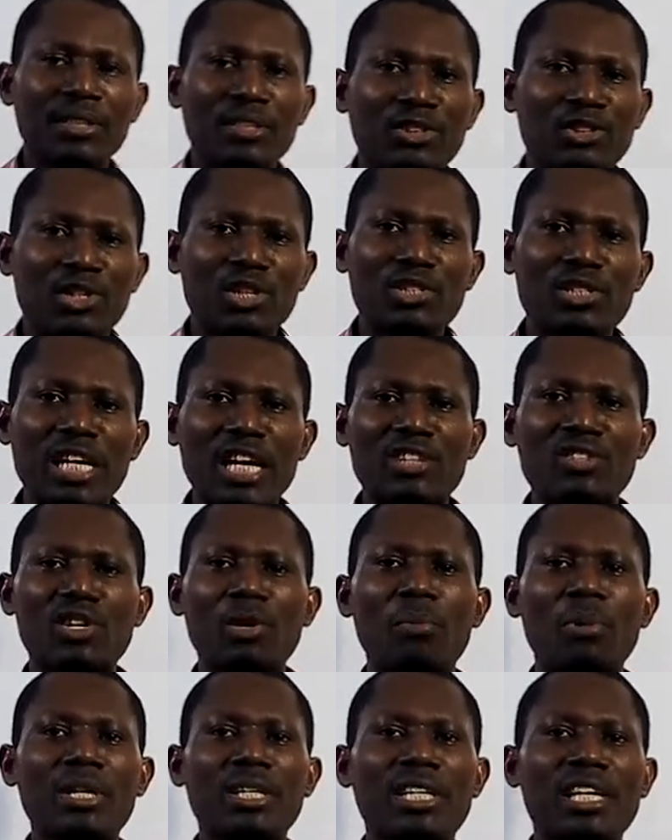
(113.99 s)
Just like
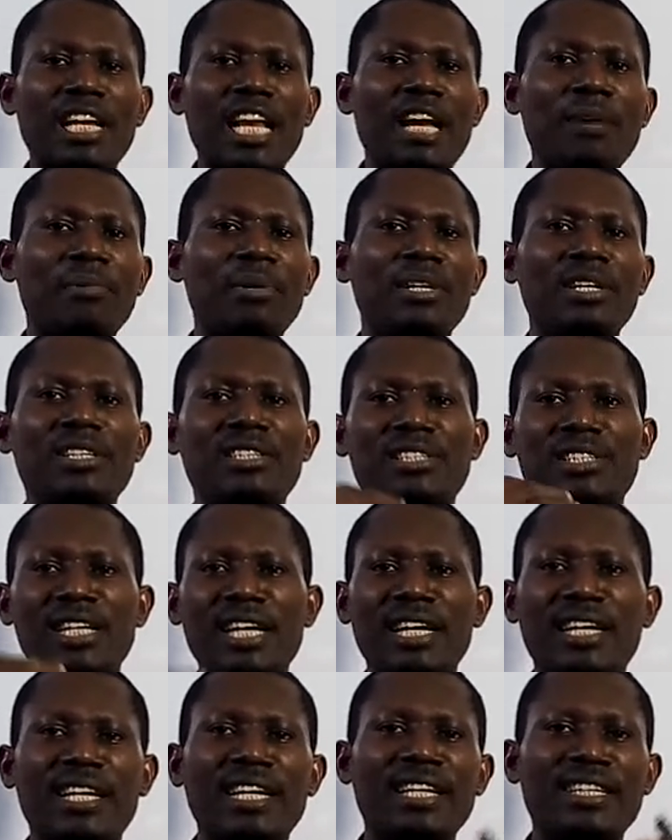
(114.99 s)
somebody climbing a
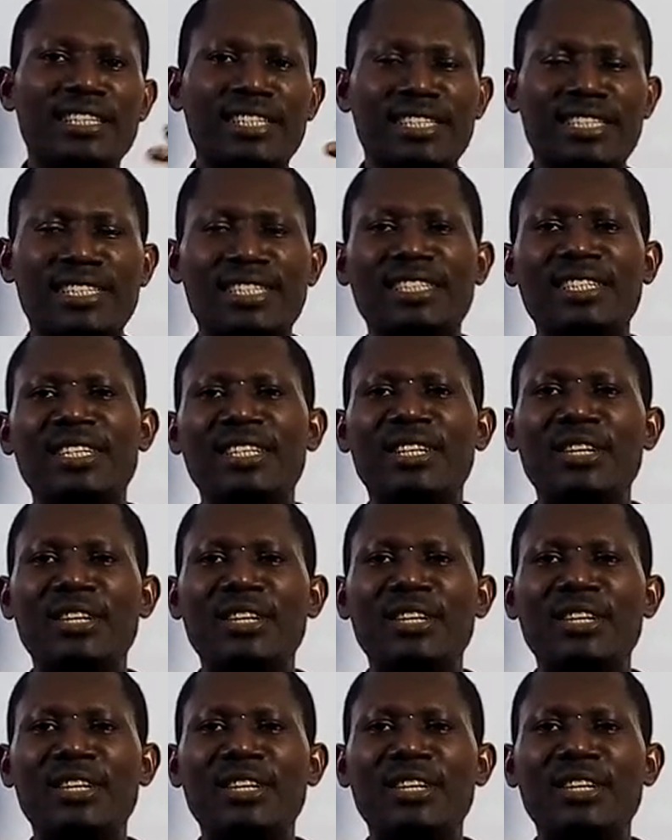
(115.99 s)
staircase.